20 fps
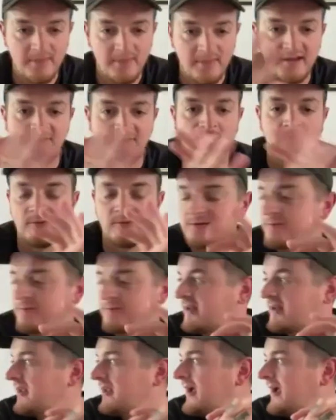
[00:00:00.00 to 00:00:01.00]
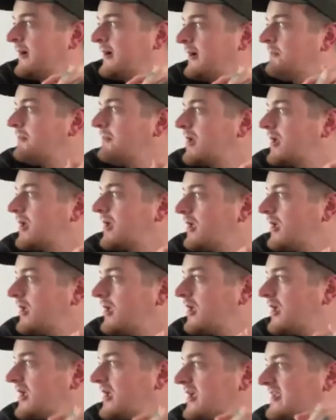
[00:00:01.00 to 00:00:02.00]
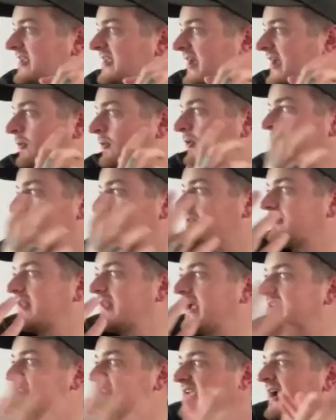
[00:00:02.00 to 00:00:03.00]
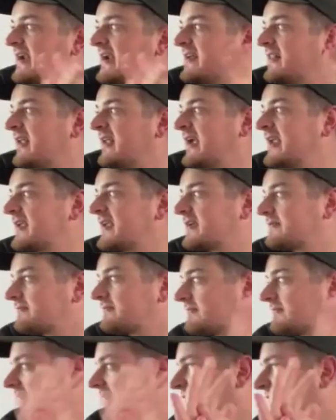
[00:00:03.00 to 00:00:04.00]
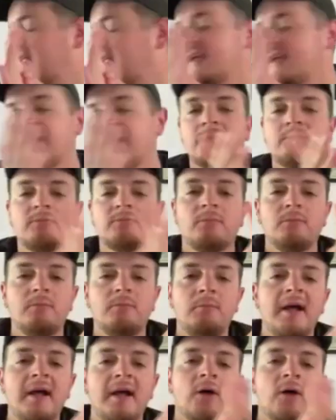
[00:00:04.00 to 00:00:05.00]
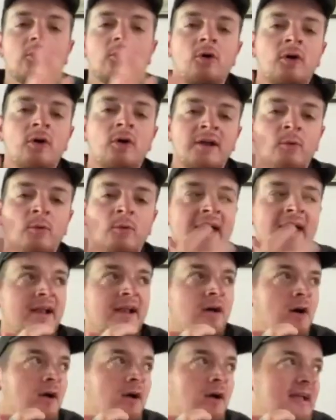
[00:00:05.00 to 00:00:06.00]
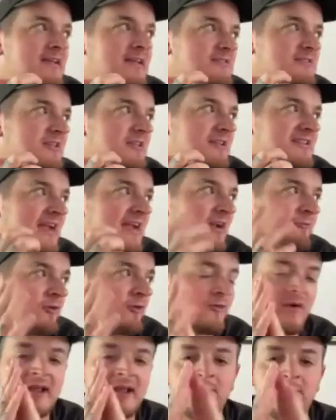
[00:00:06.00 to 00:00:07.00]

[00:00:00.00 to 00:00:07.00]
thank you very much, man. Yeah, well, it's kind of like, I feel like metalcore in a way now is kind of a very